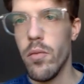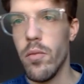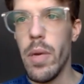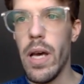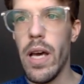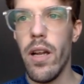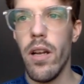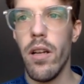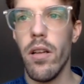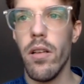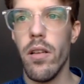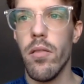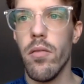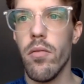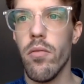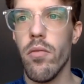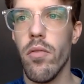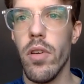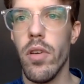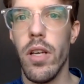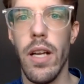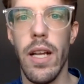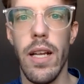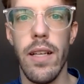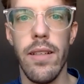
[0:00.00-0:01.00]
about
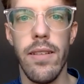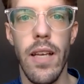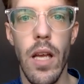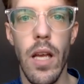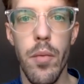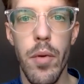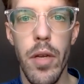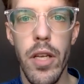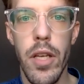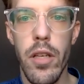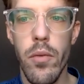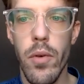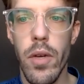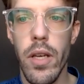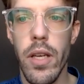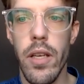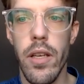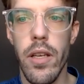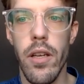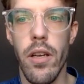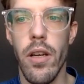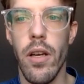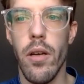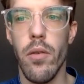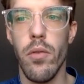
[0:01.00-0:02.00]
running out of time anyway
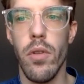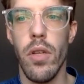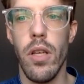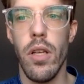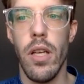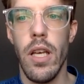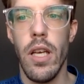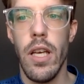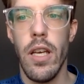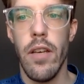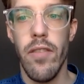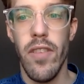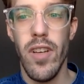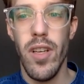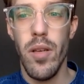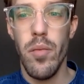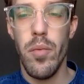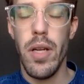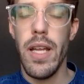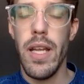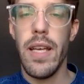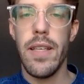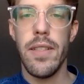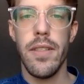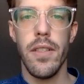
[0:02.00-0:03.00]
here, if
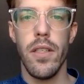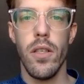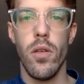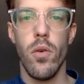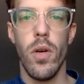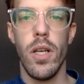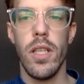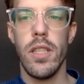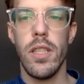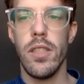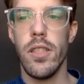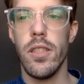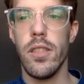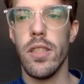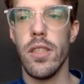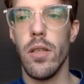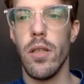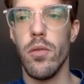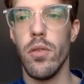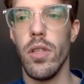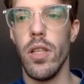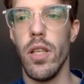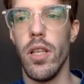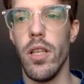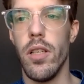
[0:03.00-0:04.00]
anybody has any questions,
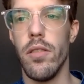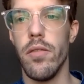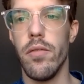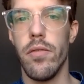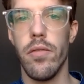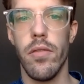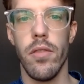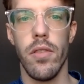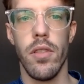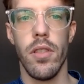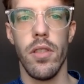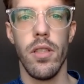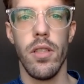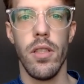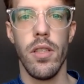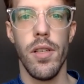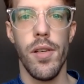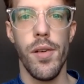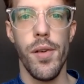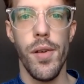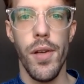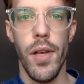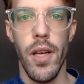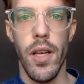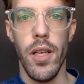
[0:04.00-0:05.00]
I would love
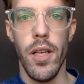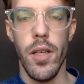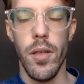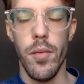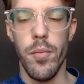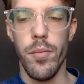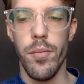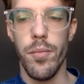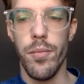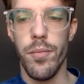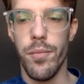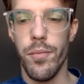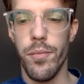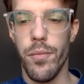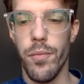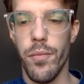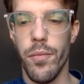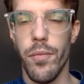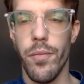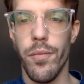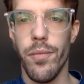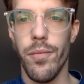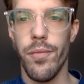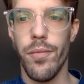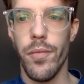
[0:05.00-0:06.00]
um,
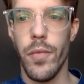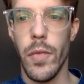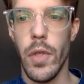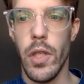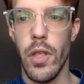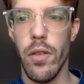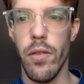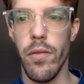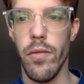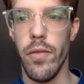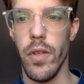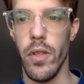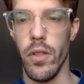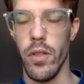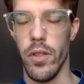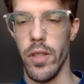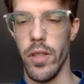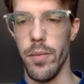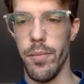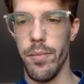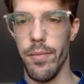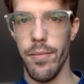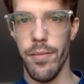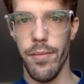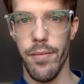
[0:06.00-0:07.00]
to field
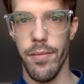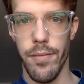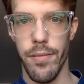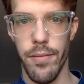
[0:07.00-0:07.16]
them.